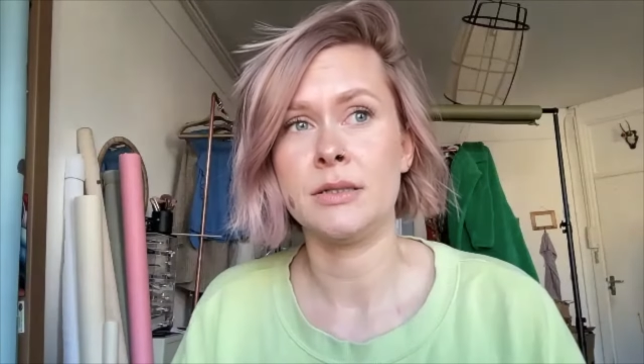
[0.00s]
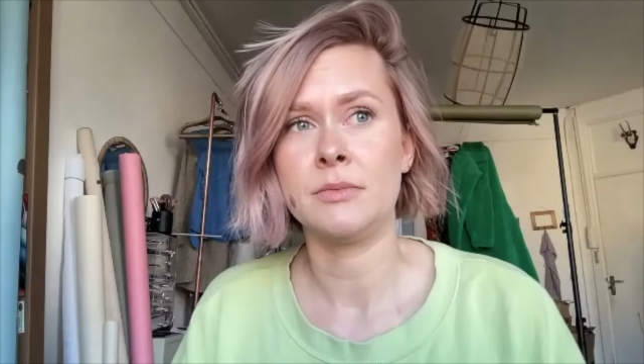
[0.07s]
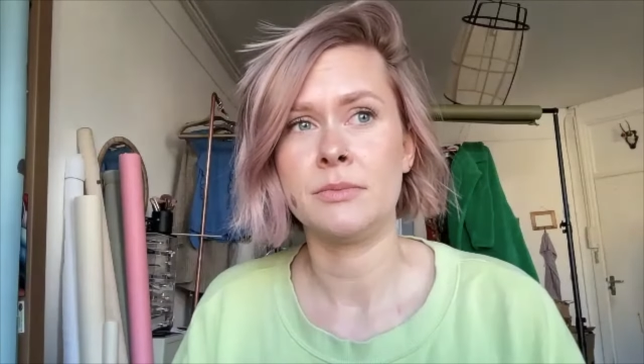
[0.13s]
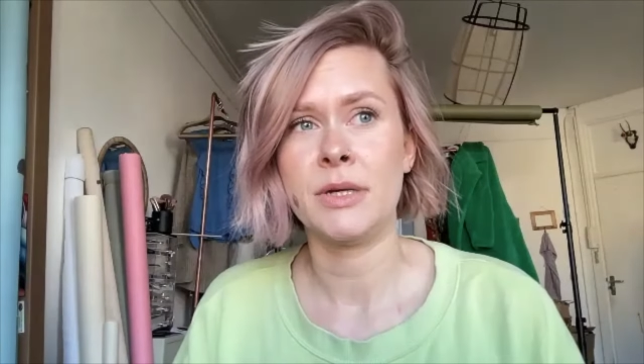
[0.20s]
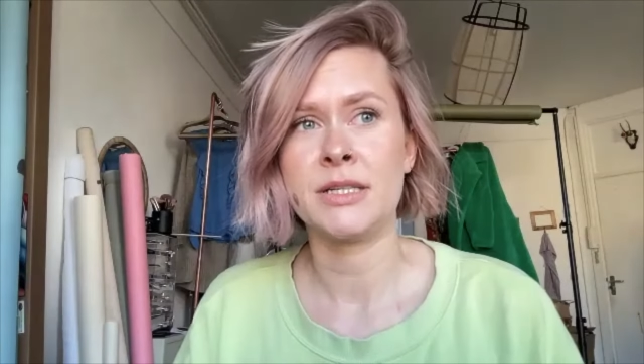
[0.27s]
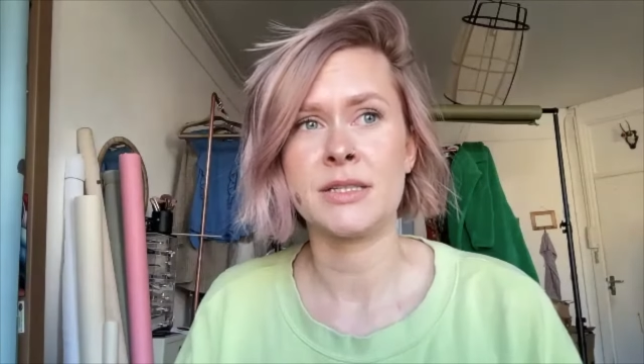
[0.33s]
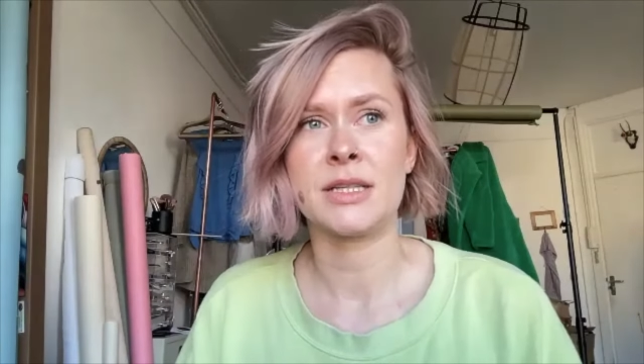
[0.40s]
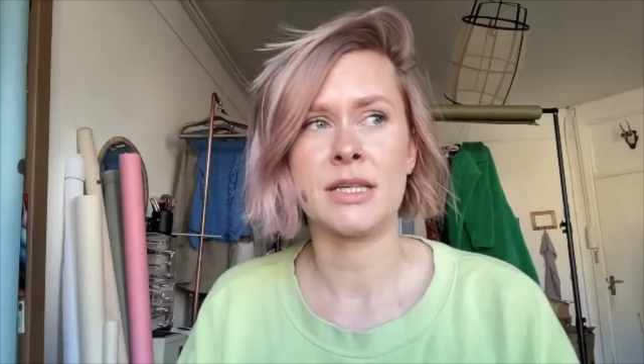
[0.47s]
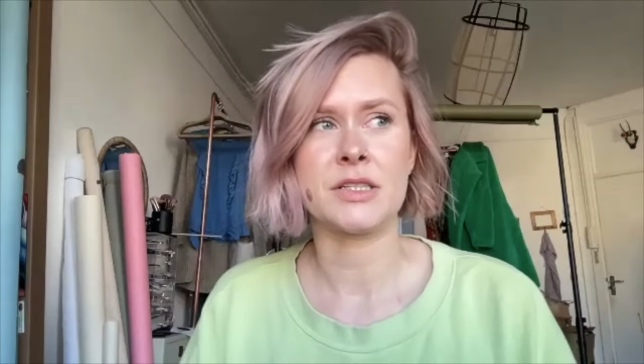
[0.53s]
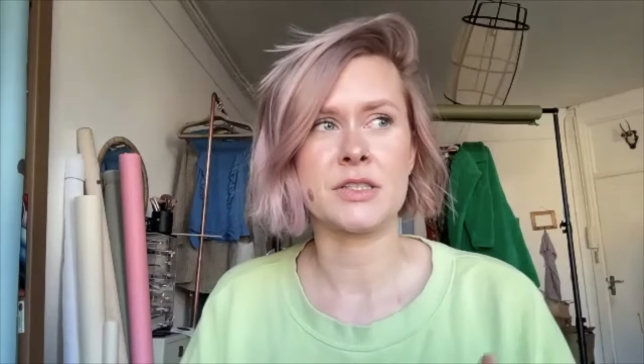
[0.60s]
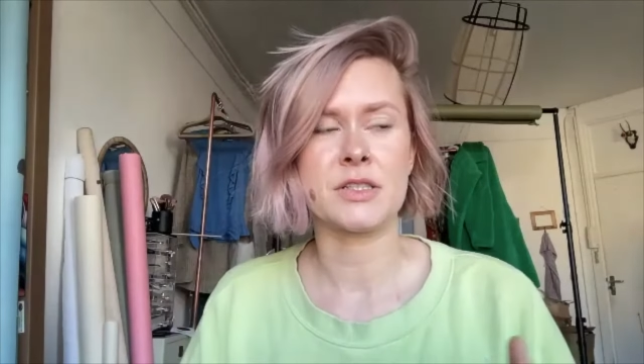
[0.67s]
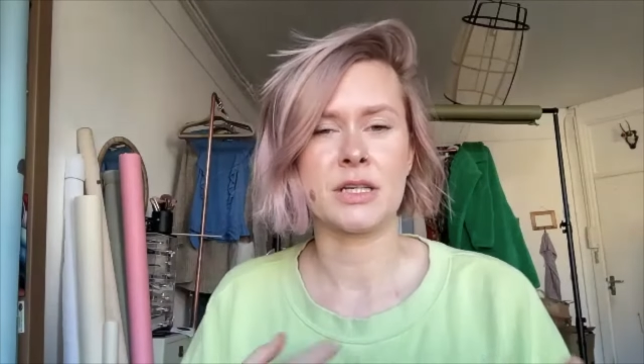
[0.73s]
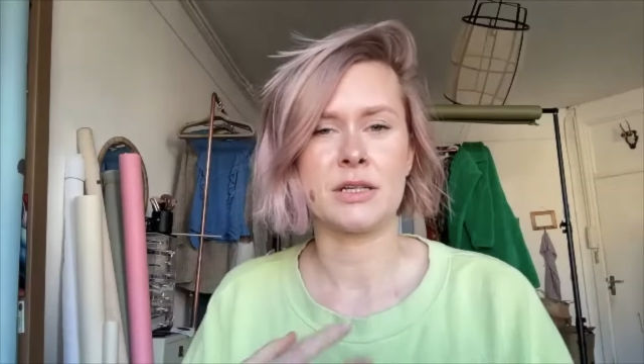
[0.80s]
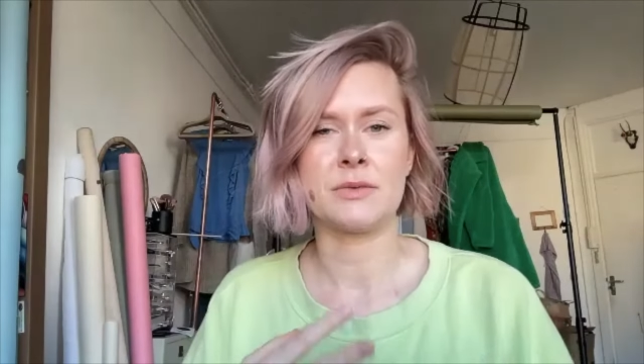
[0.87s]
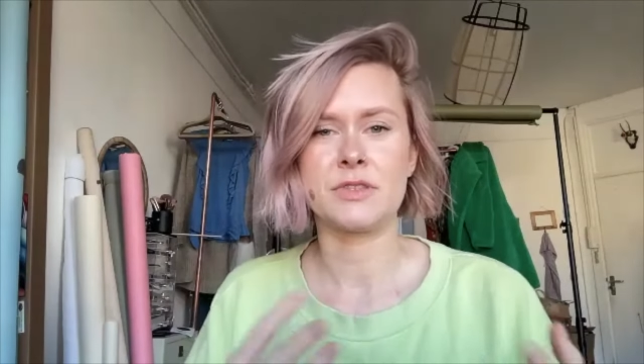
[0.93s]
basically
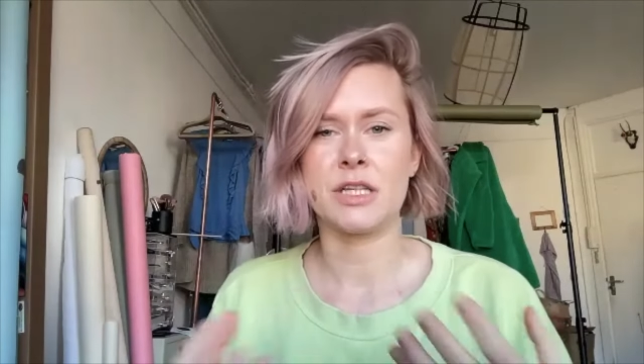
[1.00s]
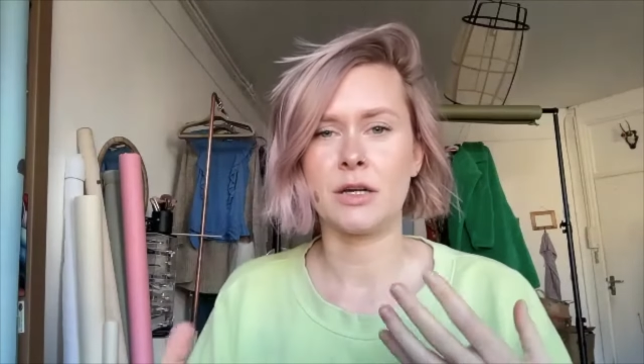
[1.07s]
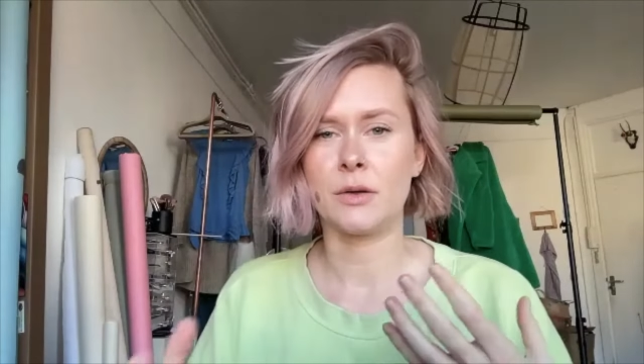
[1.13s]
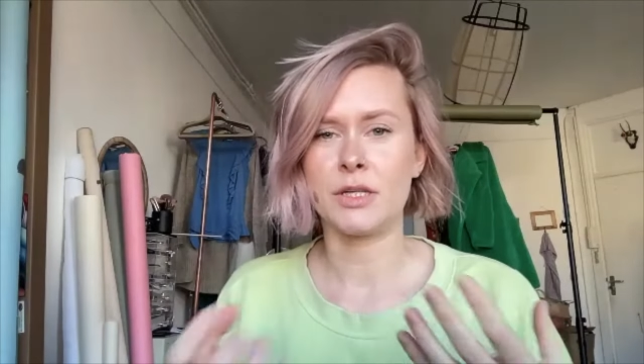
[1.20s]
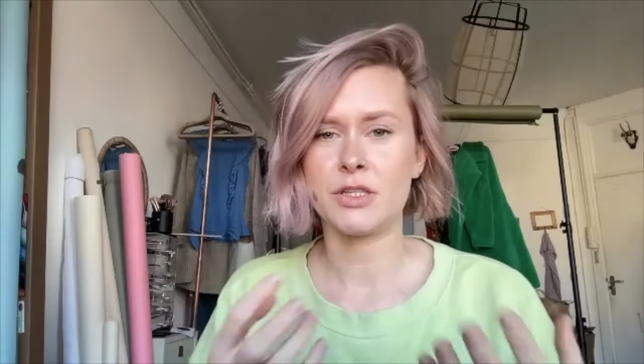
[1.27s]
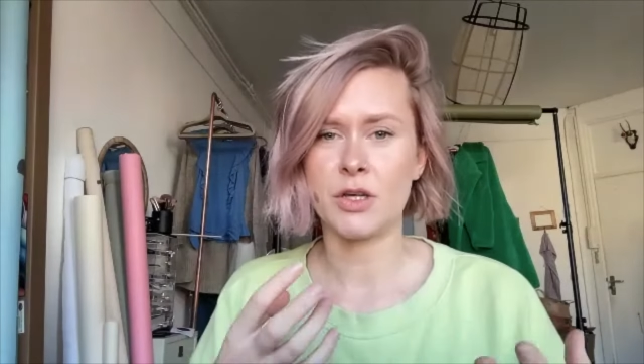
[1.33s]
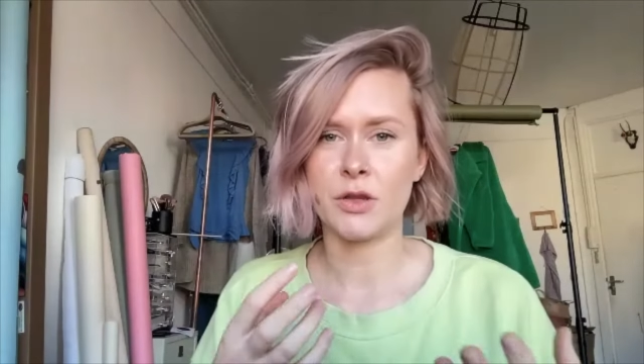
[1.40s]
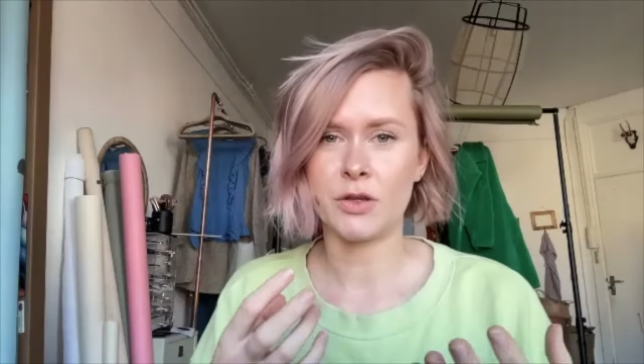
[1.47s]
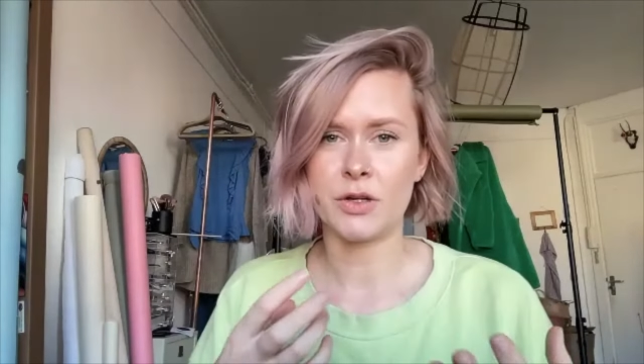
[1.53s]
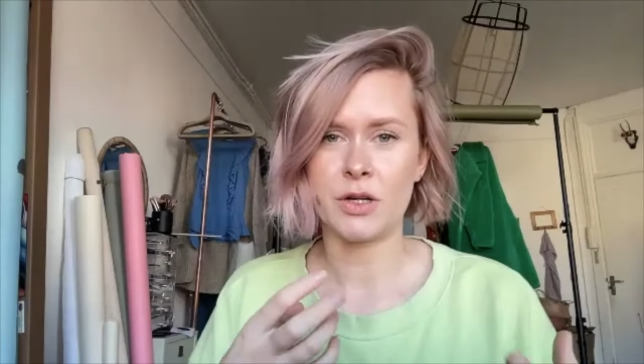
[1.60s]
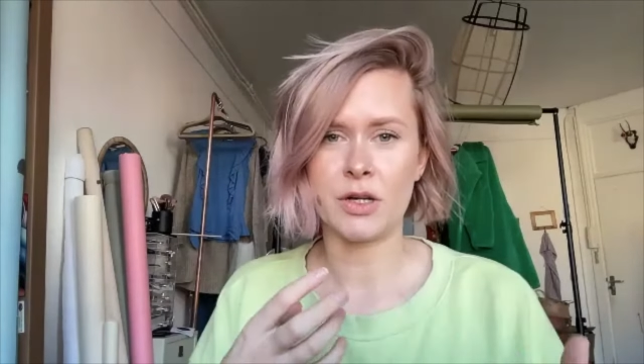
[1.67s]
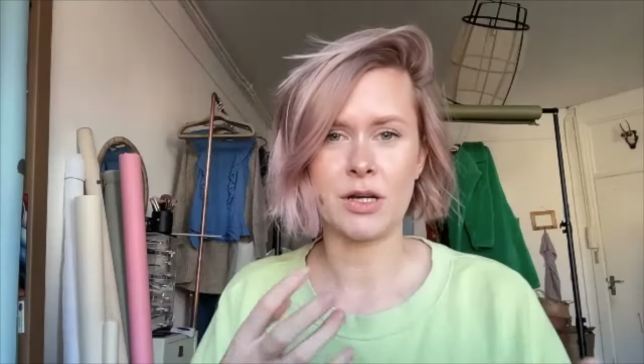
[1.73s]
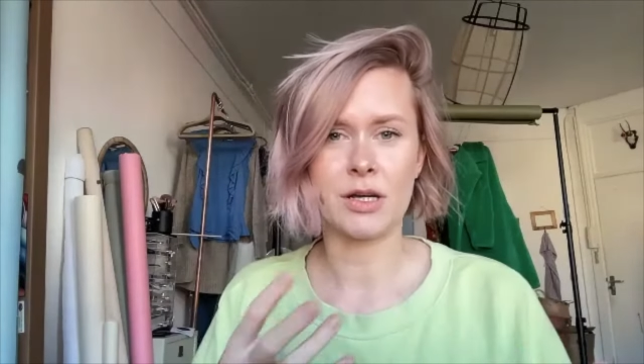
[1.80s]
just kind of tell each other